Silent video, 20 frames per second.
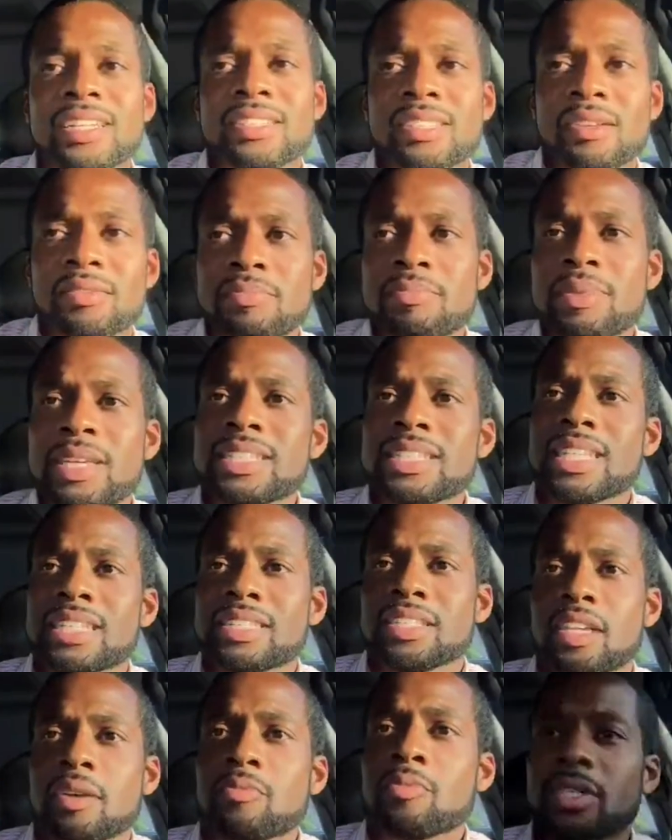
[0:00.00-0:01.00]
That means
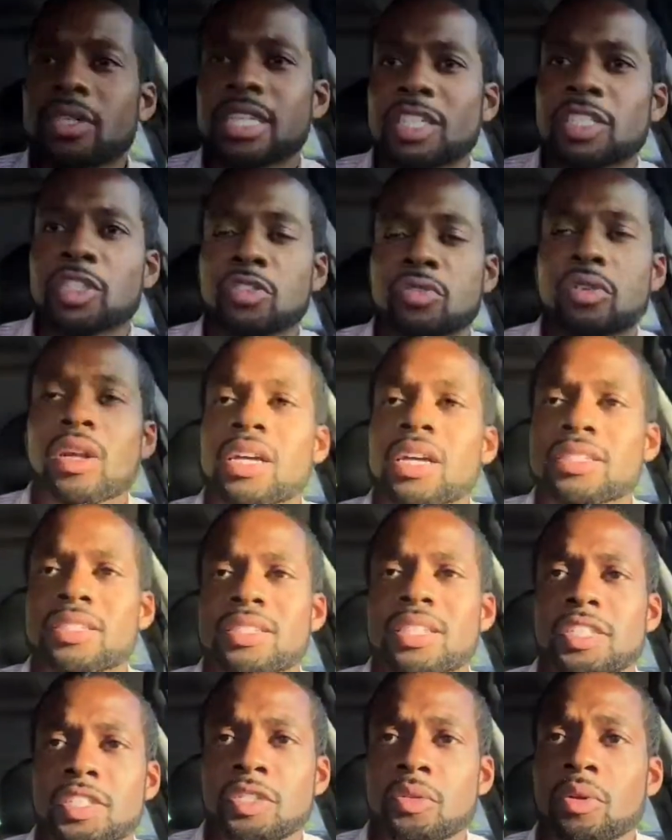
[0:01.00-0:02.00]
that someone can
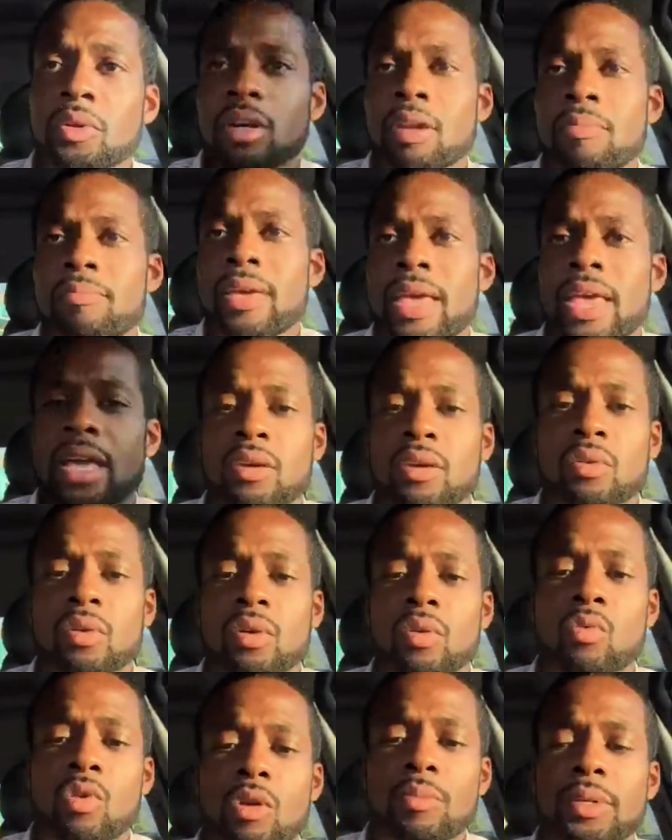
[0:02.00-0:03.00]
trust that you are a man or
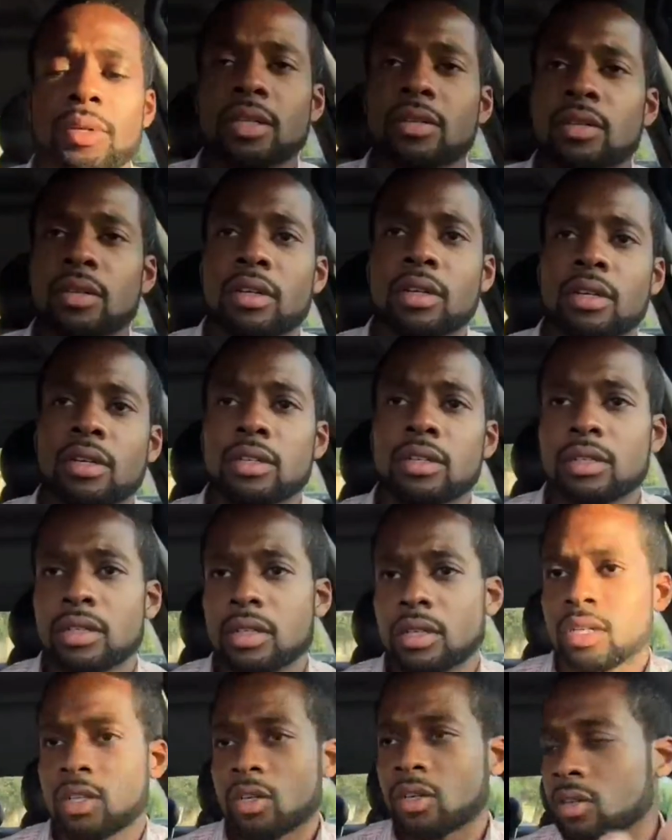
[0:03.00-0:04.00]
a woman or
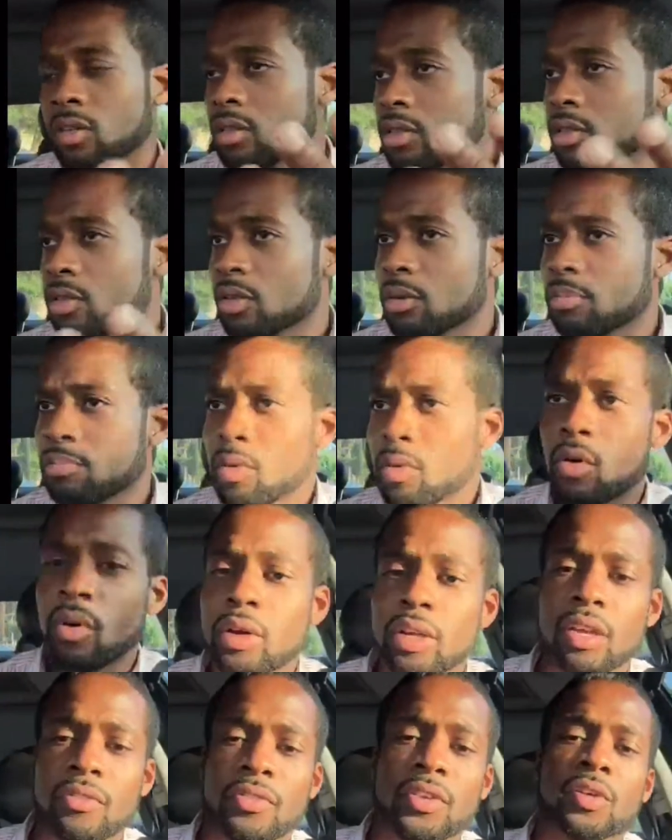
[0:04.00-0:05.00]
a girl or a
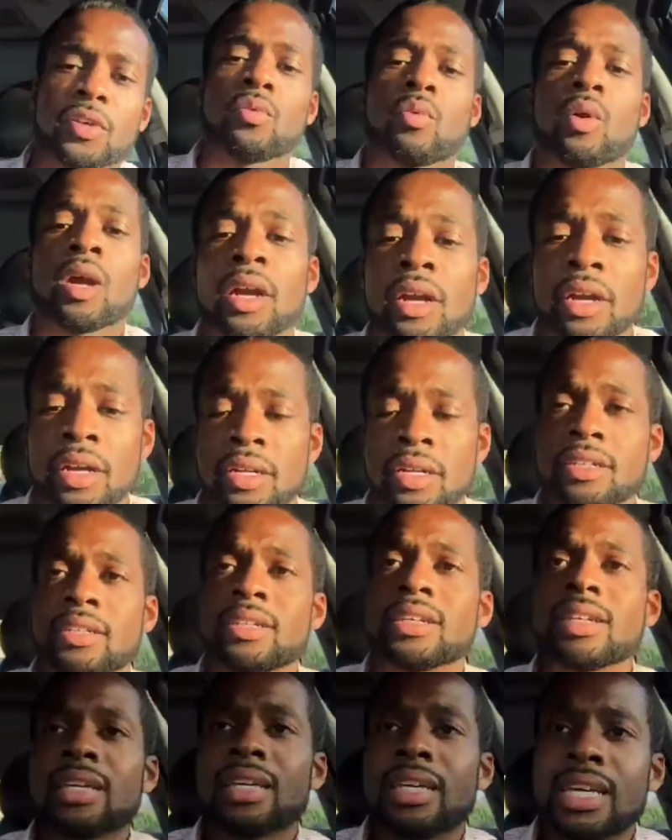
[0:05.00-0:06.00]
boy of your word,
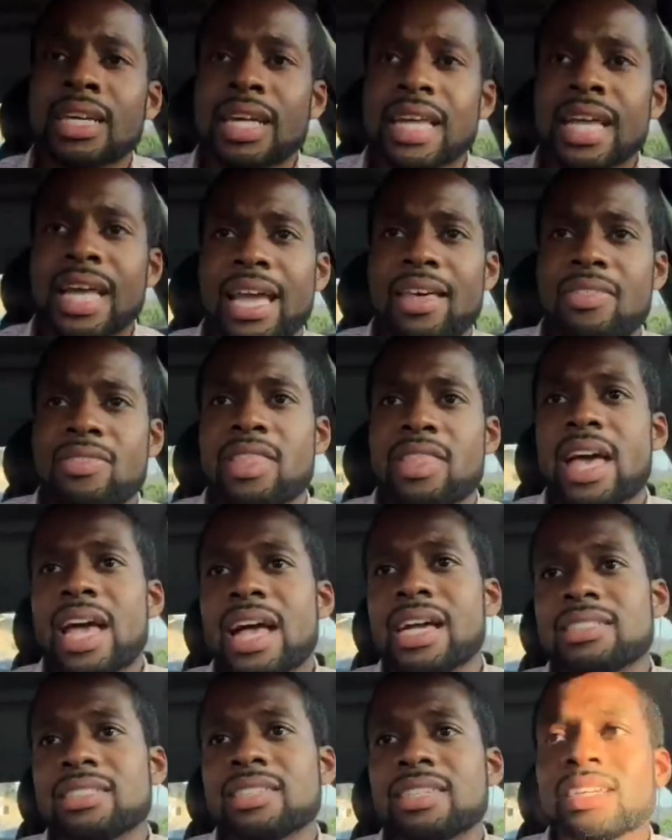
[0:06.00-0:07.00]
and
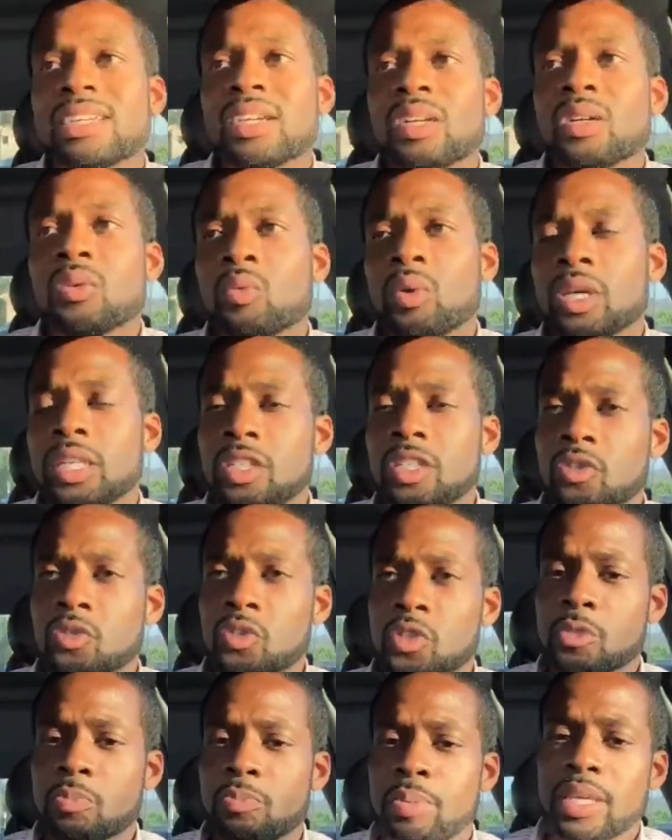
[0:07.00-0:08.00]
that when you
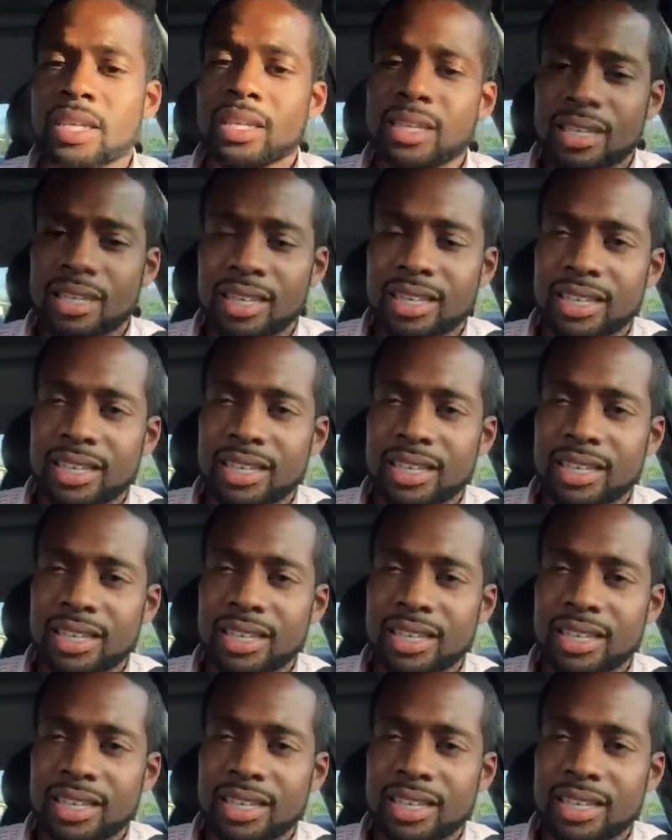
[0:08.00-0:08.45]
speak,